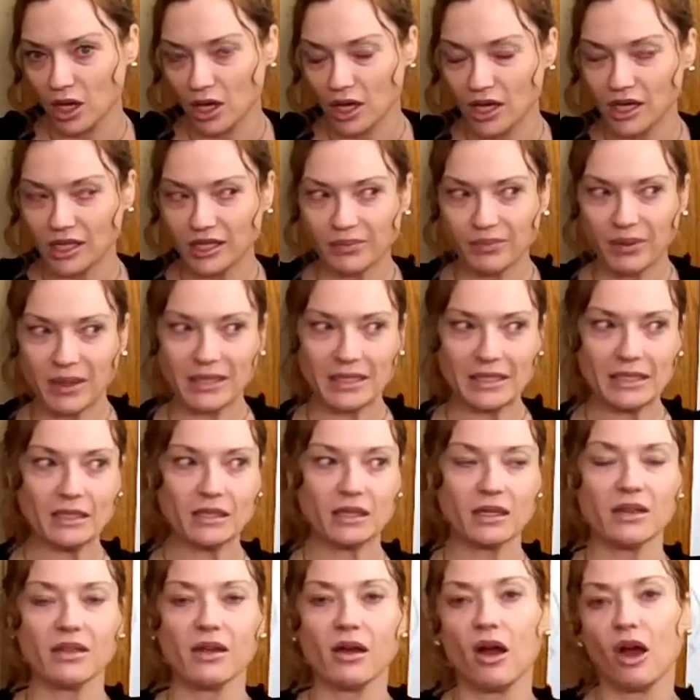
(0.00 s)
It's
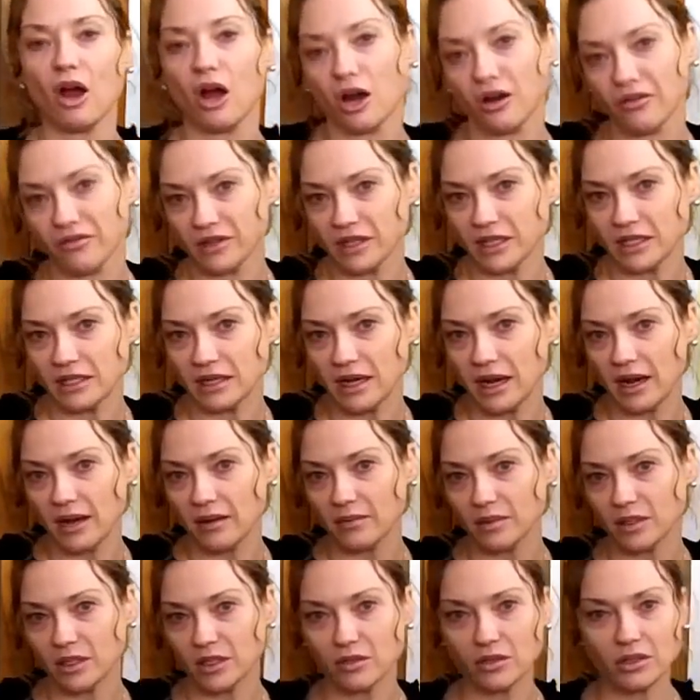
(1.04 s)
basically the harvest time,
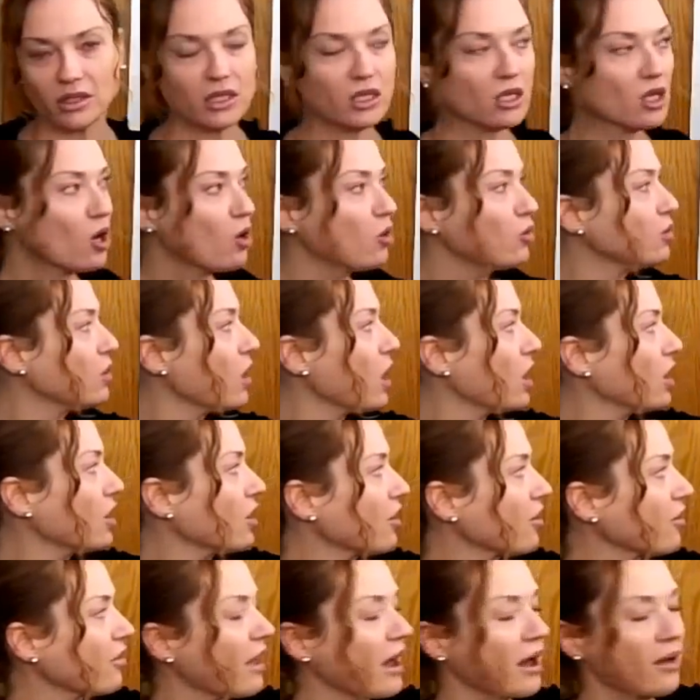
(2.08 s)
so it's no
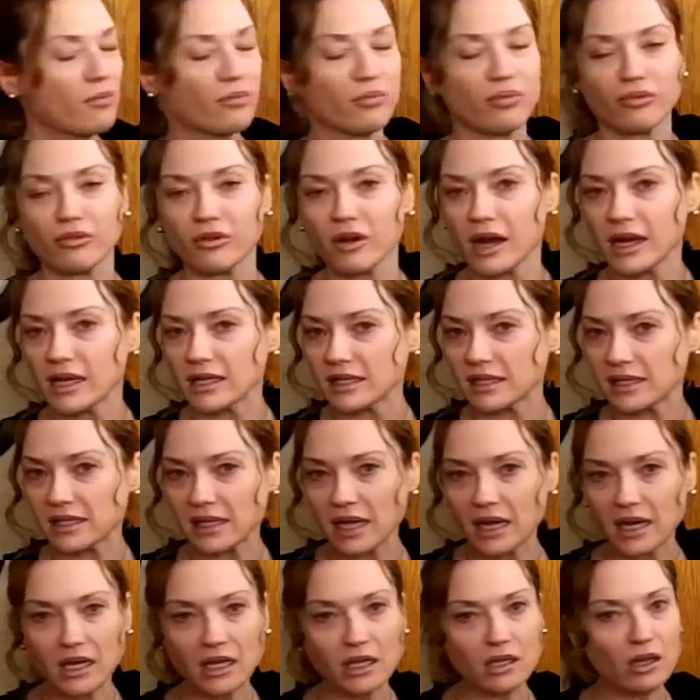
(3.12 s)
longer that bright,
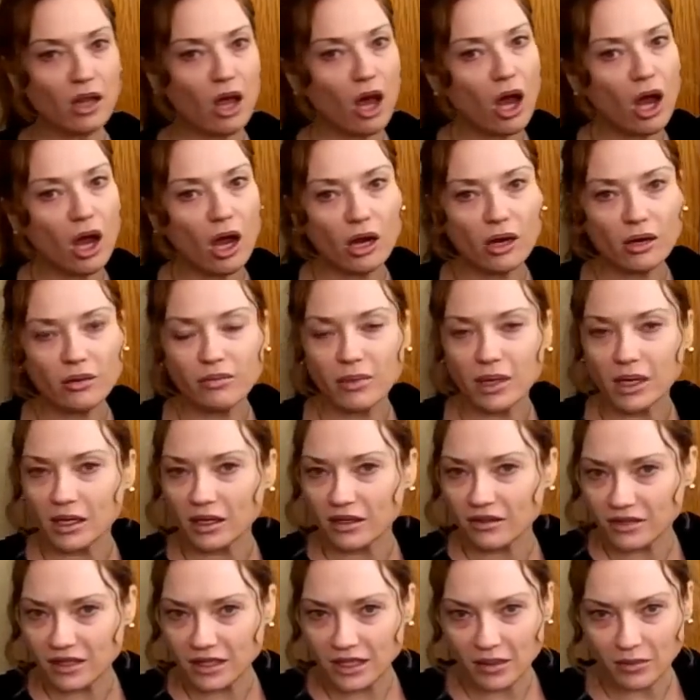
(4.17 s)
sunny, long middle
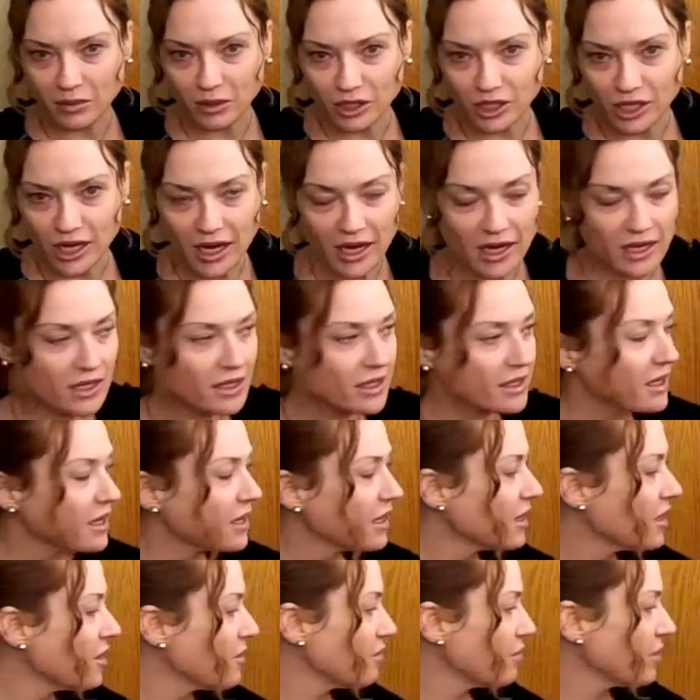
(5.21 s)
of summer days,
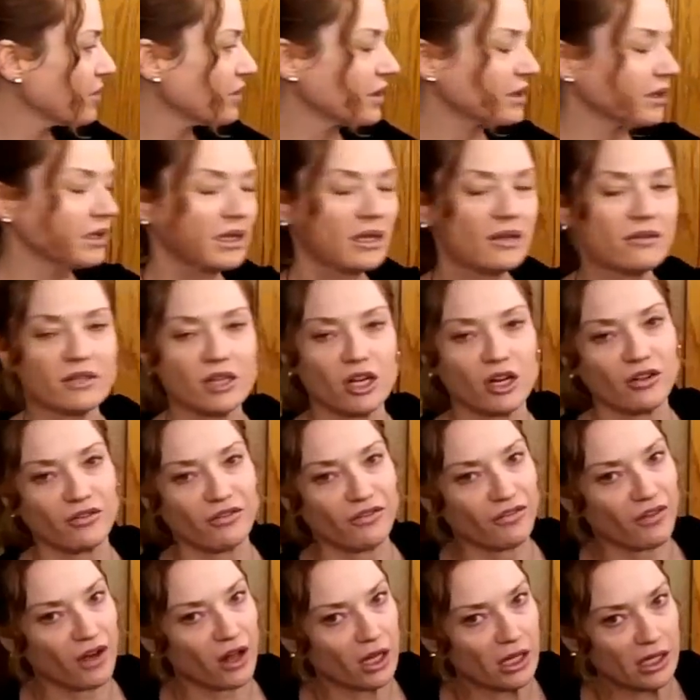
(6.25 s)
but the leaves aren't
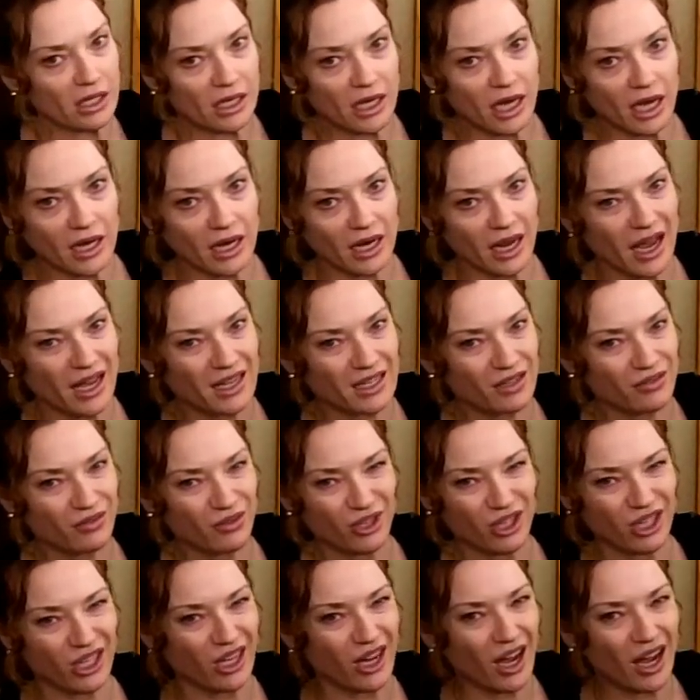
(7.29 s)
falling yet. It hasn't
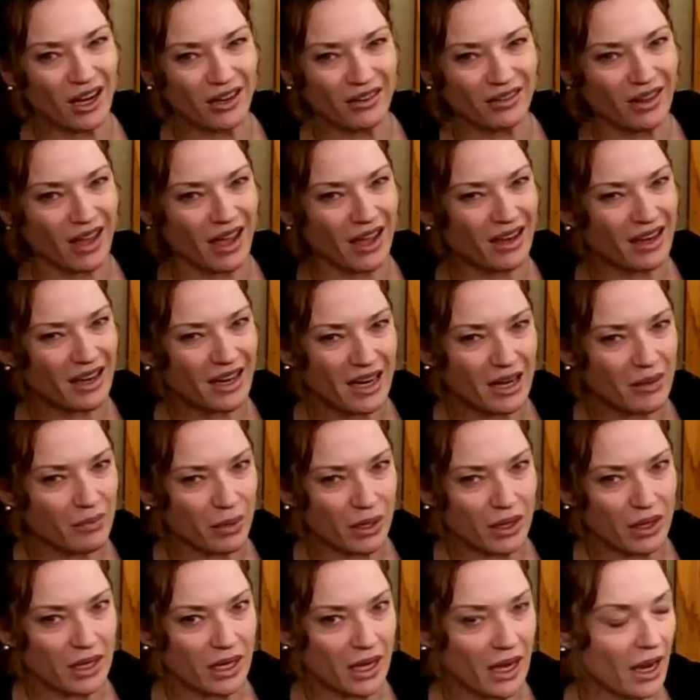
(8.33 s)
really gotten that nip
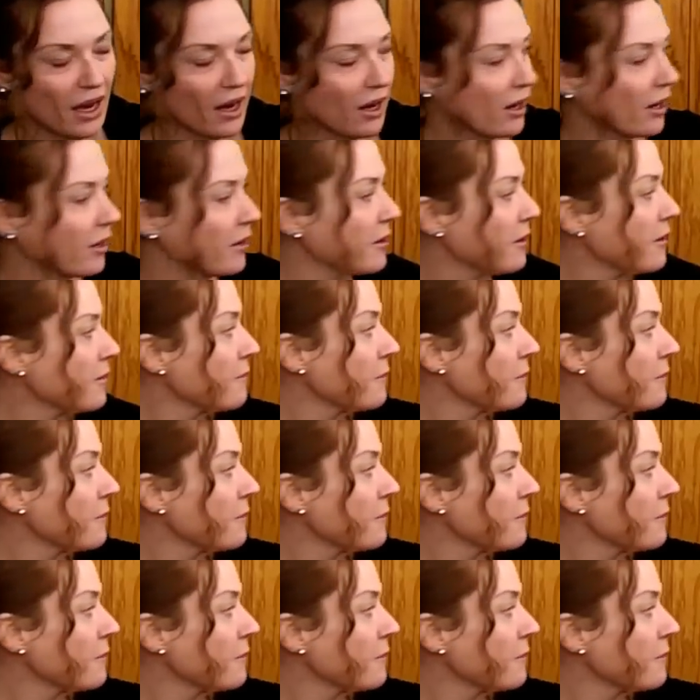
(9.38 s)
in the air.